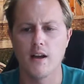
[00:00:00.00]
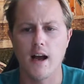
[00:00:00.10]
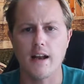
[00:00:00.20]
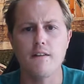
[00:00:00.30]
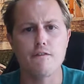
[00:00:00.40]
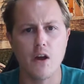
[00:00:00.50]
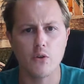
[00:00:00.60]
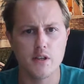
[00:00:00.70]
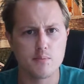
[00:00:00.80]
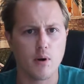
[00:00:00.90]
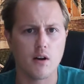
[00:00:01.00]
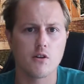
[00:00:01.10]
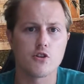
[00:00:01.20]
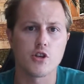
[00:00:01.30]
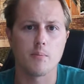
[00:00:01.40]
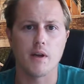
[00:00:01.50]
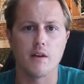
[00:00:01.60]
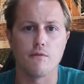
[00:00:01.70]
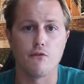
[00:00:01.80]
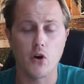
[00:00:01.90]
And he found this partnership
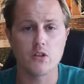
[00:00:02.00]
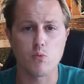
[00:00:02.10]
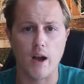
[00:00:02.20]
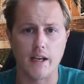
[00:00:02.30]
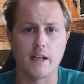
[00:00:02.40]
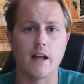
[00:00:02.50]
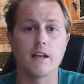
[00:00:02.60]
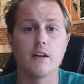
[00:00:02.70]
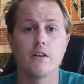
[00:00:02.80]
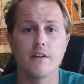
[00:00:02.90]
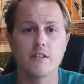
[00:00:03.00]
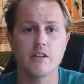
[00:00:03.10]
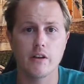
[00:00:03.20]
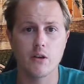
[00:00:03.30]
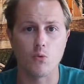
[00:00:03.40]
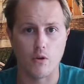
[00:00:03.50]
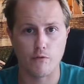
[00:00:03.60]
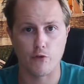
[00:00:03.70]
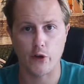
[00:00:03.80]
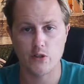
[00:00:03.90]
in Volkswagen. And in 1991,
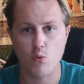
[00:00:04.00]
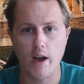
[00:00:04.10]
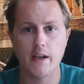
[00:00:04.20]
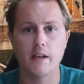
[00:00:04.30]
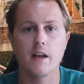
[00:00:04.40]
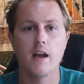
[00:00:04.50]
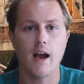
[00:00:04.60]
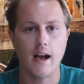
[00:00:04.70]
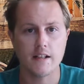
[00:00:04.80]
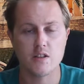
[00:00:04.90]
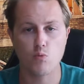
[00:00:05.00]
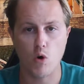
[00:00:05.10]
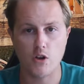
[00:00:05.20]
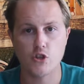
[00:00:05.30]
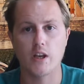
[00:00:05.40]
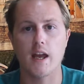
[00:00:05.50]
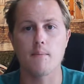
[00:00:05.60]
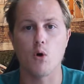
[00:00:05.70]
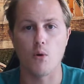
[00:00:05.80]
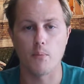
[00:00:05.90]
Volkswagen and Swatch came
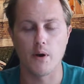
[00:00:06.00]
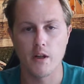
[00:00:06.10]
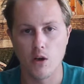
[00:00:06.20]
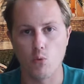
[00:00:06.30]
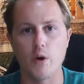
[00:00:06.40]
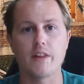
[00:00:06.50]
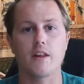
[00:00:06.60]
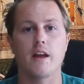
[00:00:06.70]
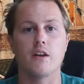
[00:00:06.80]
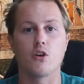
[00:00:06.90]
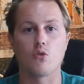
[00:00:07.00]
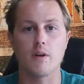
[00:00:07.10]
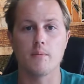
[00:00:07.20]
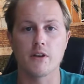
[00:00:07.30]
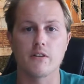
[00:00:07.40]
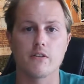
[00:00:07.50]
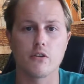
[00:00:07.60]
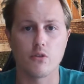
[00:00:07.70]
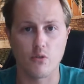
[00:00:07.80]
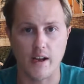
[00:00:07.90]
up with an agreement to
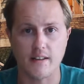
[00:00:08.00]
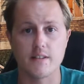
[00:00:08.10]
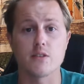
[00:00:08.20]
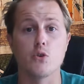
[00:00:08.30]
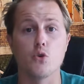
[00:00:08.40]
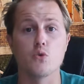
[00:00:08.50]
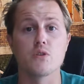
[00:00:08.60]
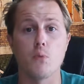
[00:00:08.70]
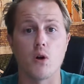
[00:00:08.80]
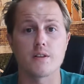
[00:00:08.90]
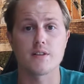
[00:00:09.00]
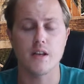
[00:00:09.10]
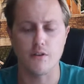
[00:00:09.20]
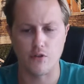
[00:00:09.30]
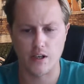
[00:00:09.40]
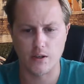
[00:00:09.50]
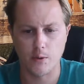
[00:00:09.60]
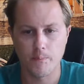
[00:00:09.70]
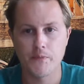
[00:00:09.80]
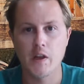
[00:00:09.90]
create this new small city vehicle.
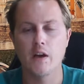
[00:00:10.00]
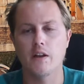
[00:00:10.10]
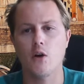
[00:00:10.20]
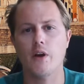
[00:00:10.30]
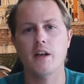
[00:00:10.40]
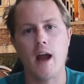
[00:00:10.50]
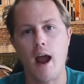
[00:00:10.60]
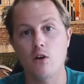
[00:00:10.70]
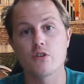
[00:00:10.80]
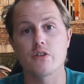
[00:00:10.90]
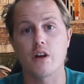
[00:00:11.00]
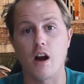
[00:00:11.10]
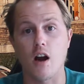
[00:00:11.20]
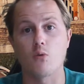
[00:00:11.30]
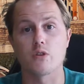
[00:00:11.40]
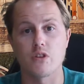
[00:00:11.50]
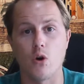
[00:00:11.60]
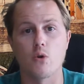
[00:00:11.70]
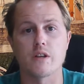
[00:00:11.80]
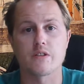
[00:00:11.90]
Now in-house, the car was
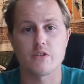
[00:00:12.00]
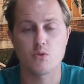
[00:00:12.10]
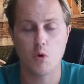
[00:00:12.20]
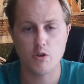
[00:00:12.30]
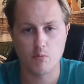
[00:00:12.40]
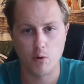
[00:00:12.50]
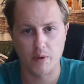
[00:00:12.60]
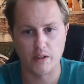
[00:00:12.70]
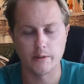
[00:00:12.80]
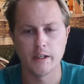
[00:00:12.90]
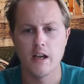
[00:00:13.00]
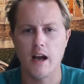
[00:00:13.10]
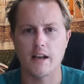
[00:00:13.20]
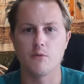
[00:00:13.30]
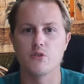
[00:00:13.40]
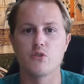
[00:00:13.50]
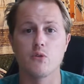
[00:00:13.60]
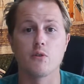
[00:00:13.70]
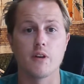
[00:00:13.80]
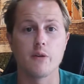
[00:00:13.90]
known as the Swatchmobile, and it was doing
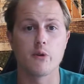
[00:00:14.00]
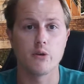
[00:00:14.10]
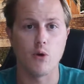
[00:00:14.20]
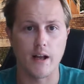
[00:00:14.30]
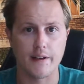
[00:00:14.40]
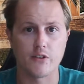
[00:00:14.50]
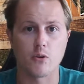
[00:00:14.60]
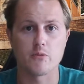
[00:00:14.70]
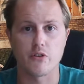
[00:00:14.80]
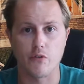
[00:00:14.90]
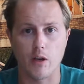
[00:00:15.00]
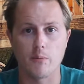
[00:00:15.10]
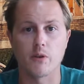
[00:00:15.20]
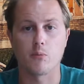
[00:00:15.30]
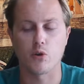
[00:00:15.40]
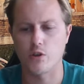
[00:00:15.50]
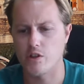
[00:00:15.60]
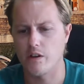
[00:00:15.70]
really, really well in terms of development and production.